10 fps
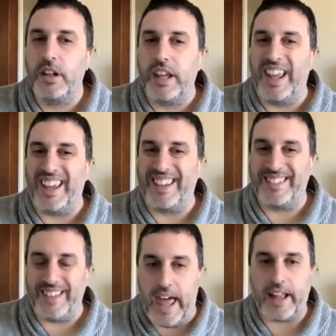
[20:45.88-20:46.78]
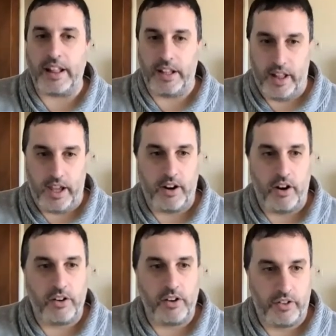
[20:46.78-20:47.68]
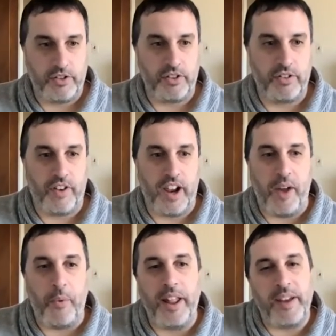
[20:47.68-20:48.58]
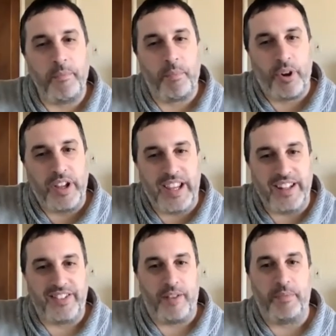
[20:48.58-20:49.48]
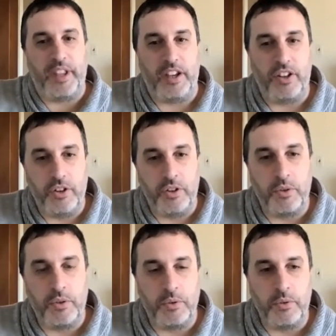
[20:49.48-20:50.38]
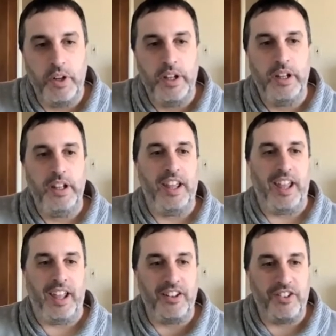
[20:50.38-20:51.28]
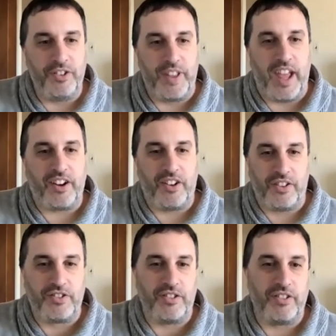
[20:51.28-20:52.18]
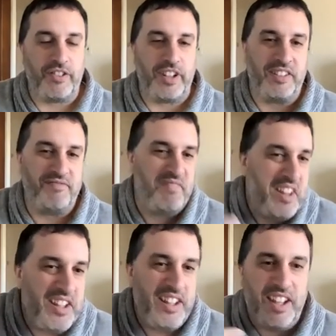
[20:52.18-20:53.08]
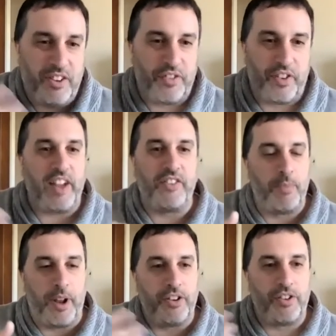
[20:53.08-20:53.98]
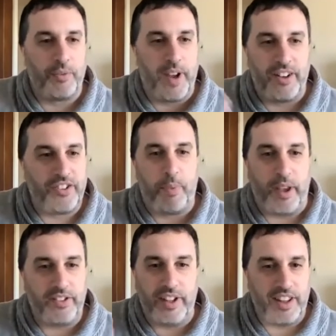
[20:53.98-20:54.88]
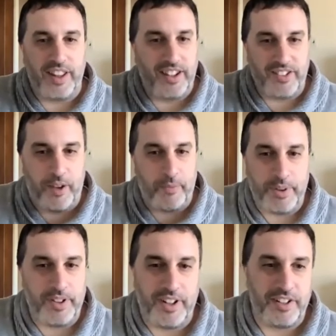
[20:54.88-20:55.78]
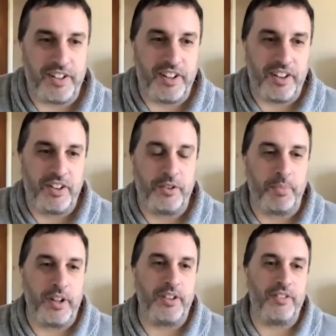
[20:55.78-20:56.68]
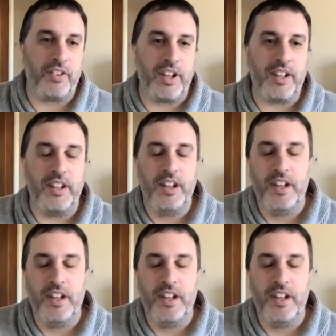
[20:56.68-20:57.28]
exactly like our culture, right? I want them bringing something new into that culture and, for lack of a better term, kind of spicing things up a little bit, right?